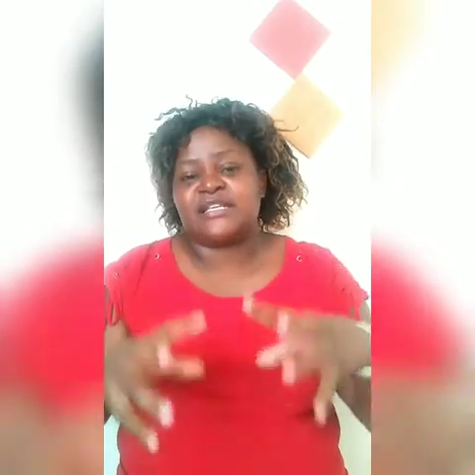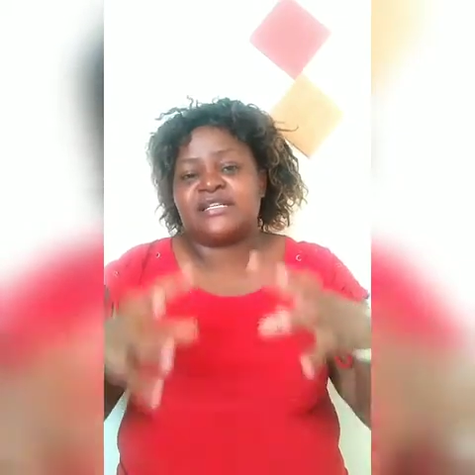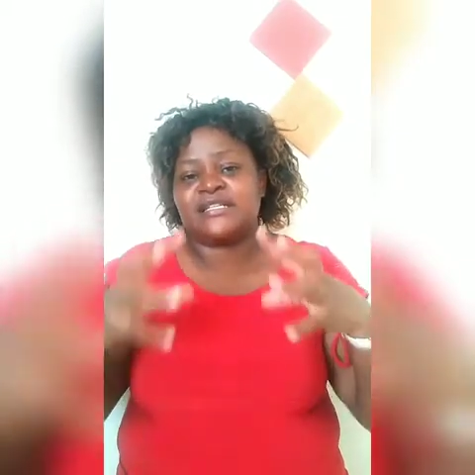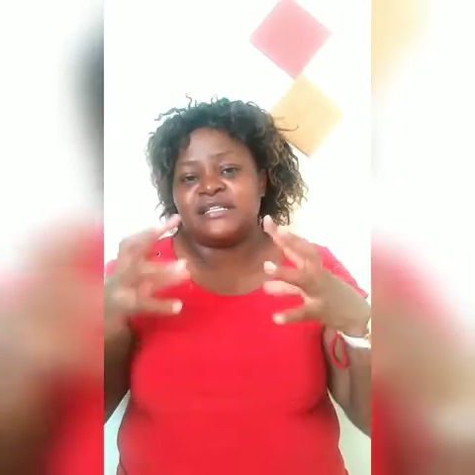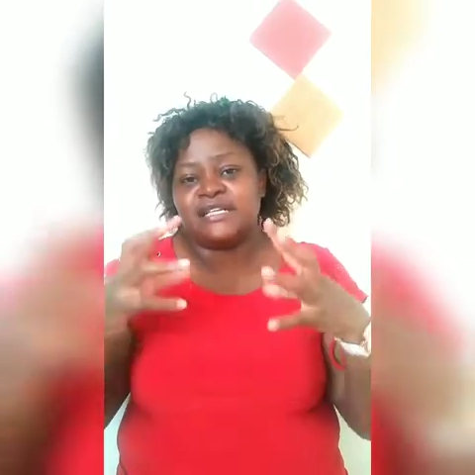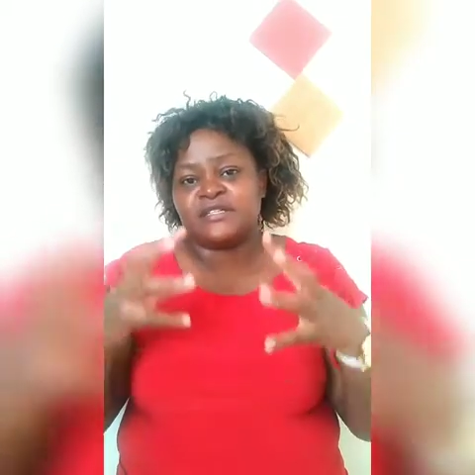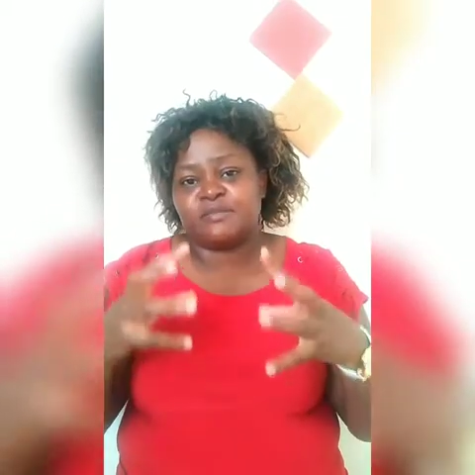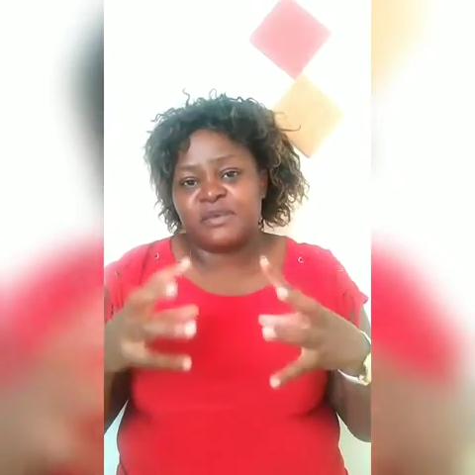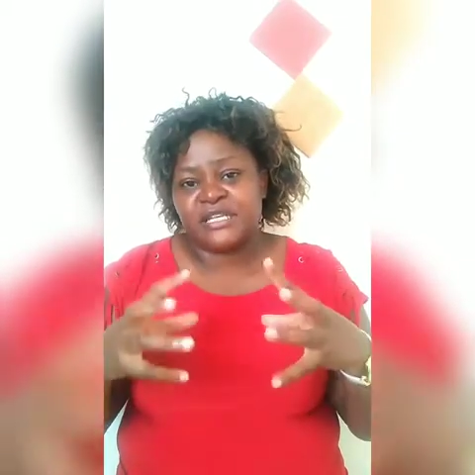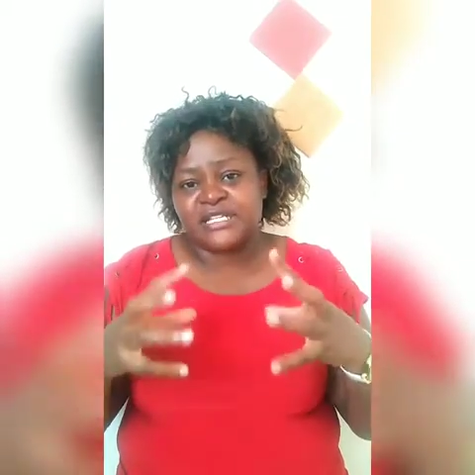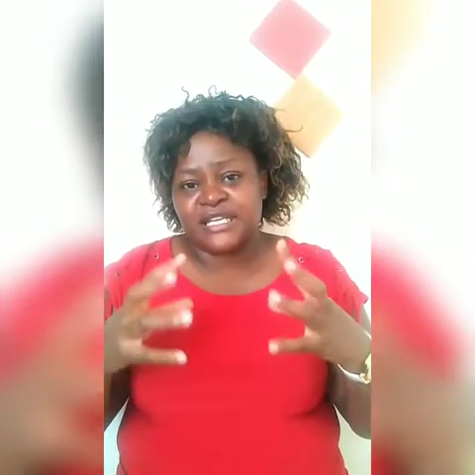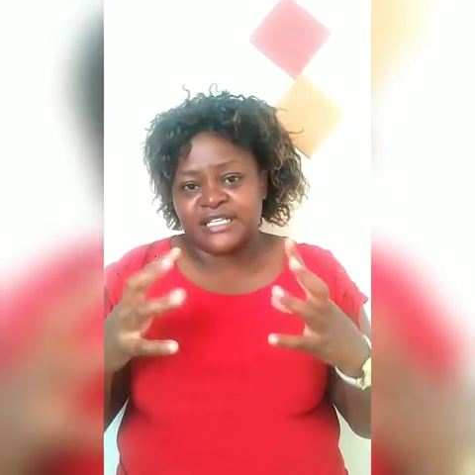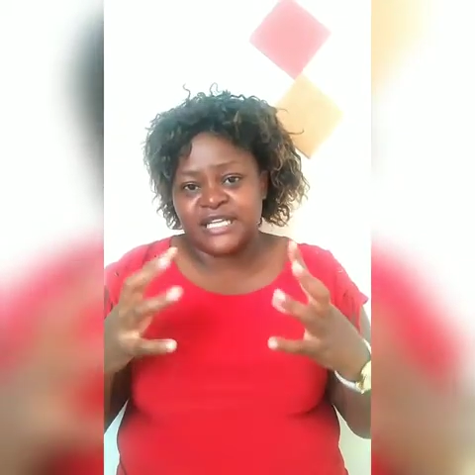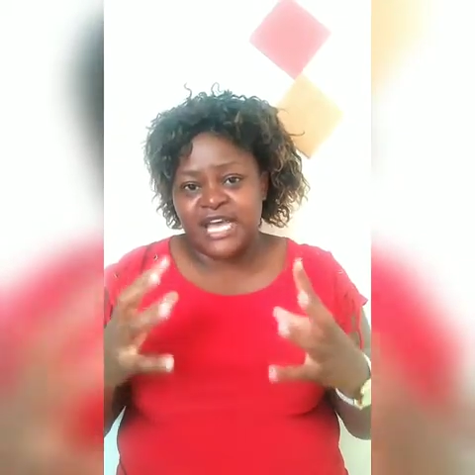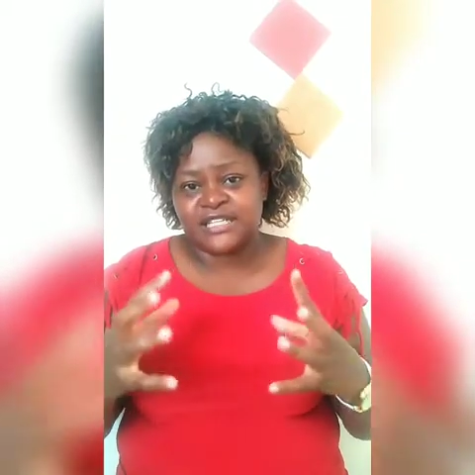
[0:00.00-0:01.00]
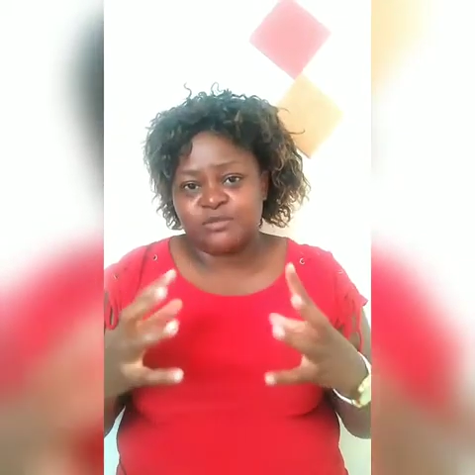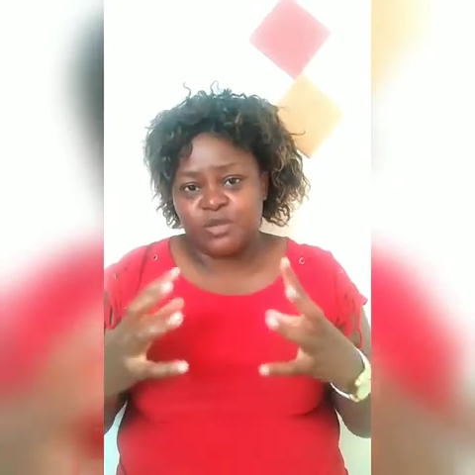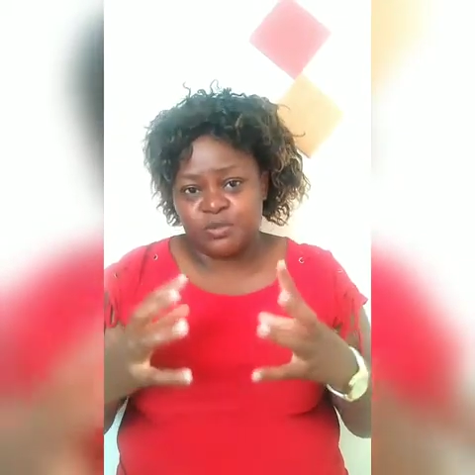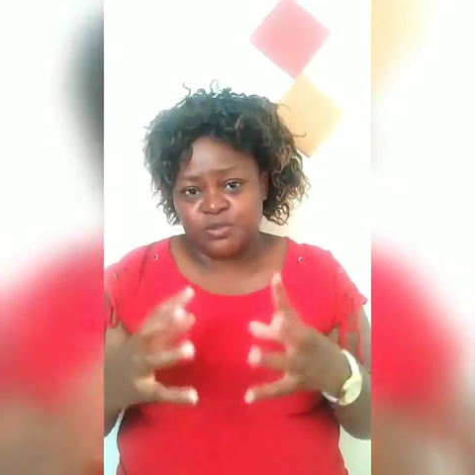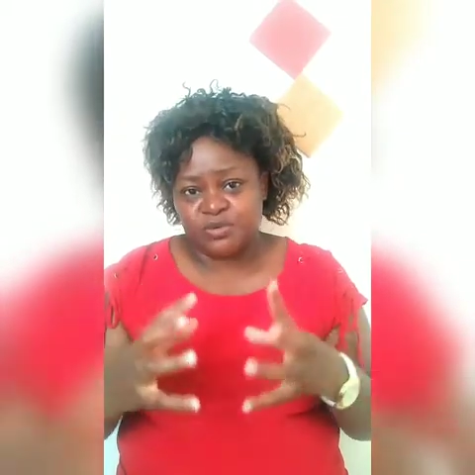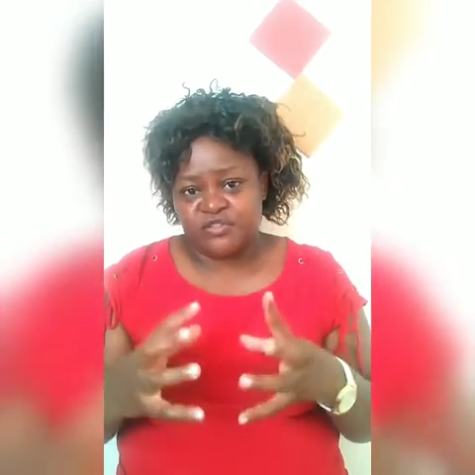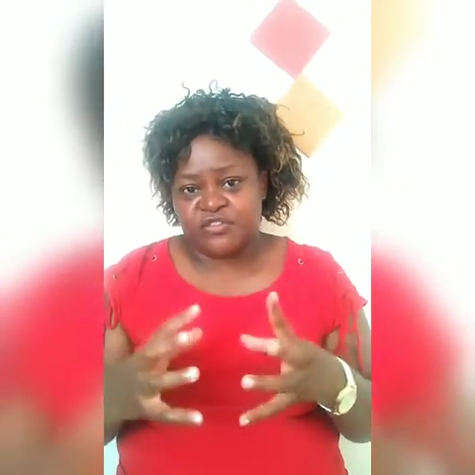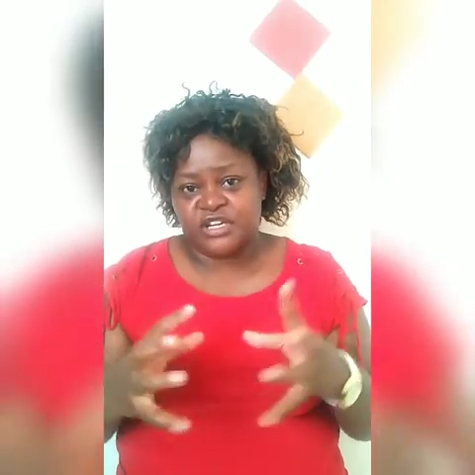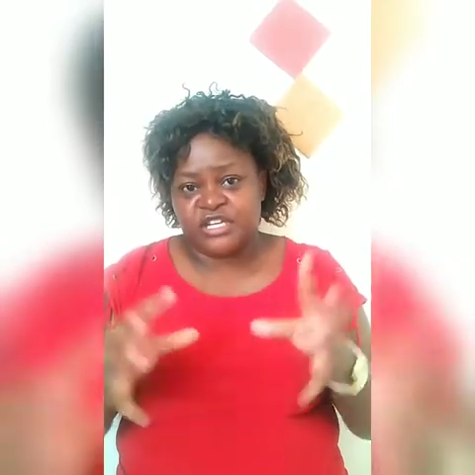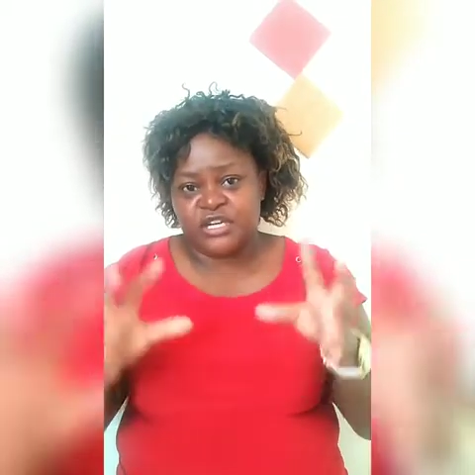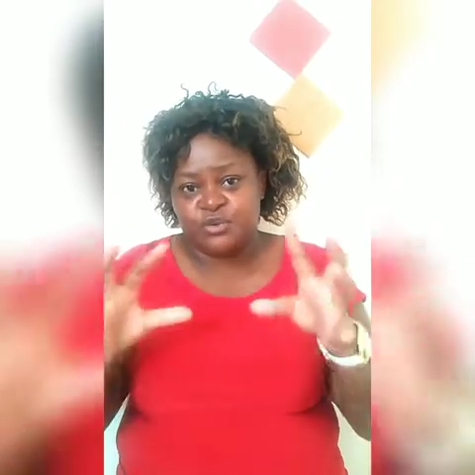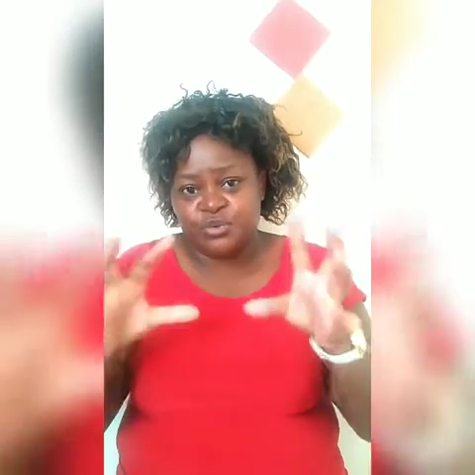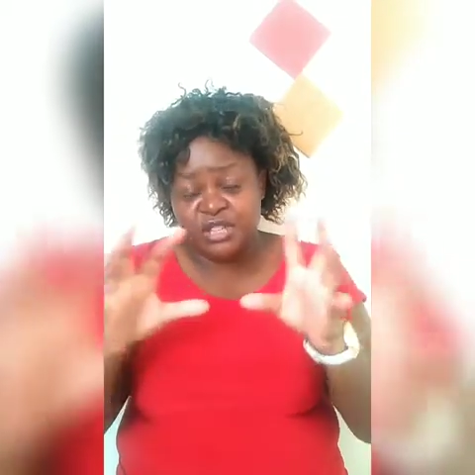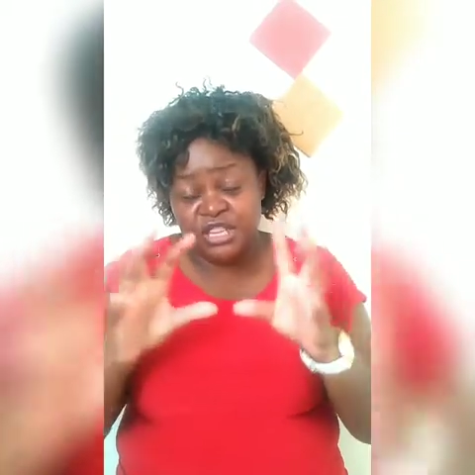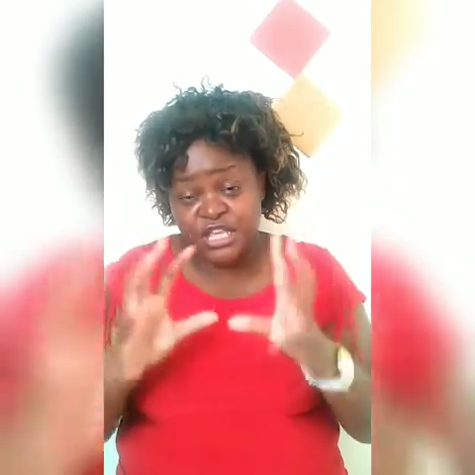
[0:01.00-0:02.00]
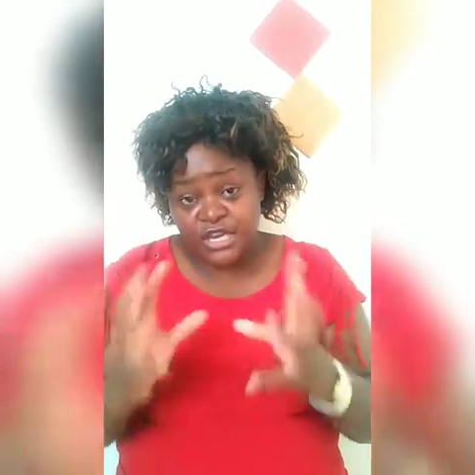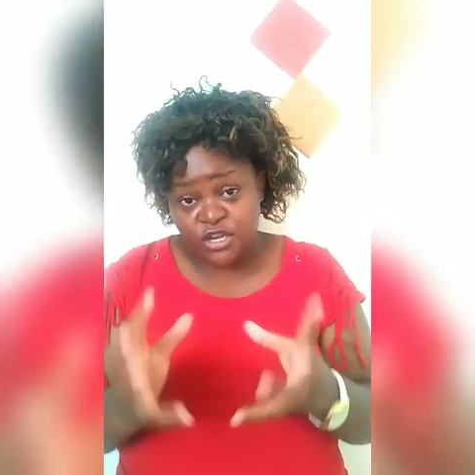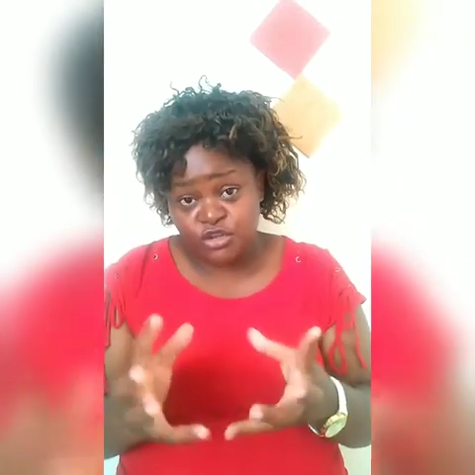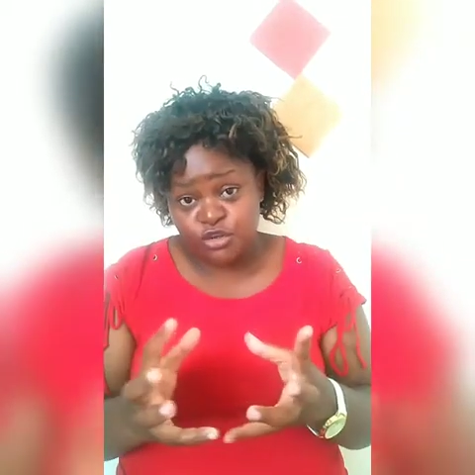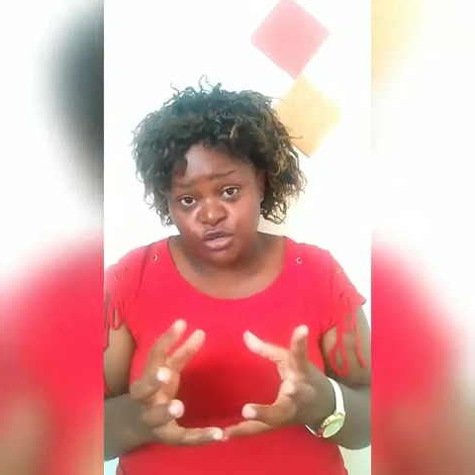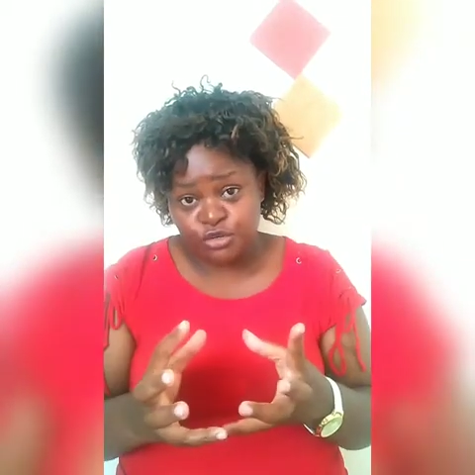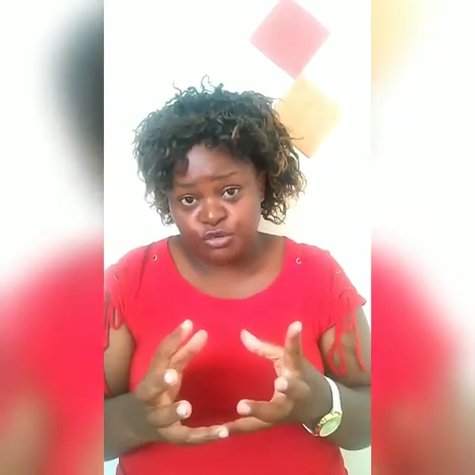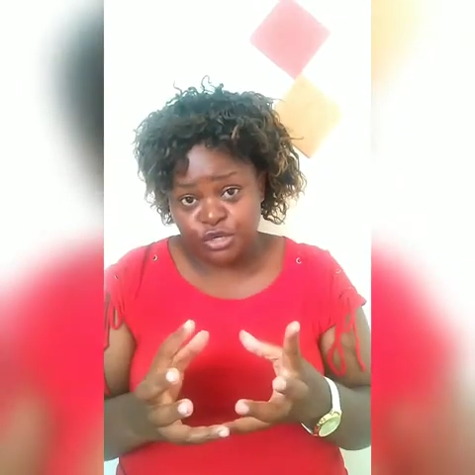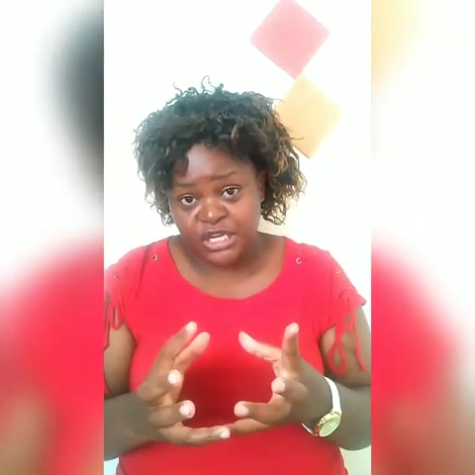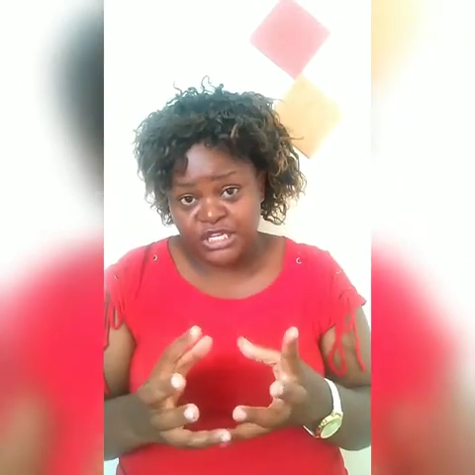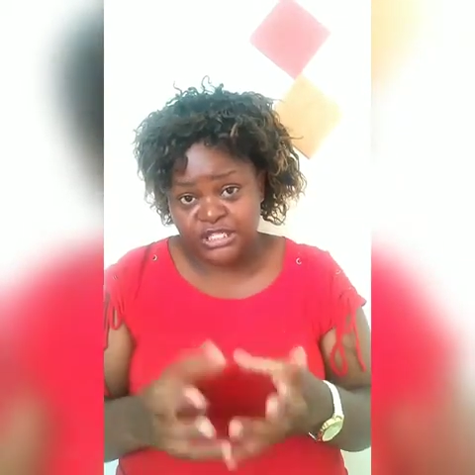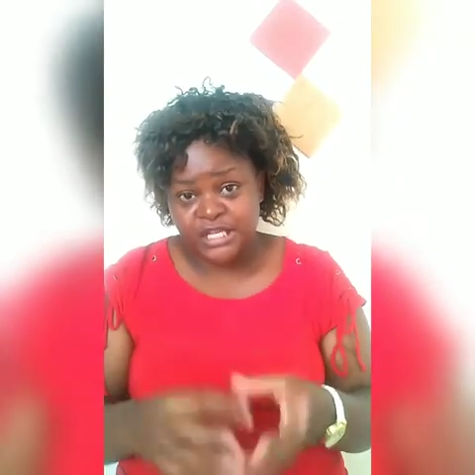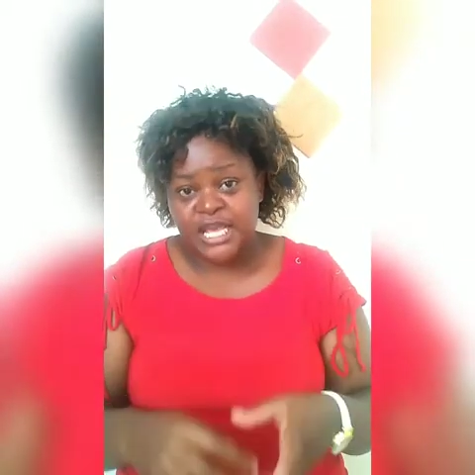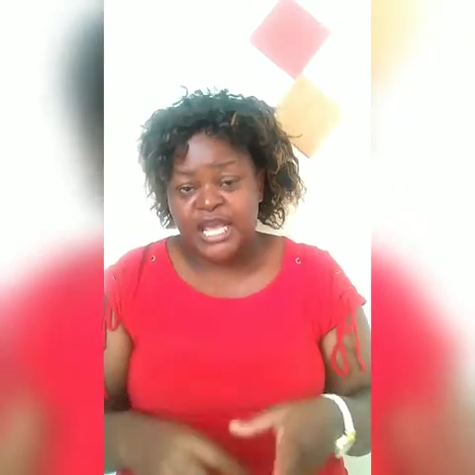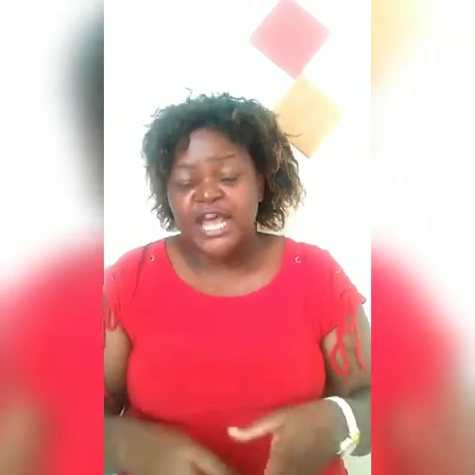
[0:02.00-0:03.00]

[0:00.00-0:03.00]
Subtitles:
It is a space that has been provided within your unit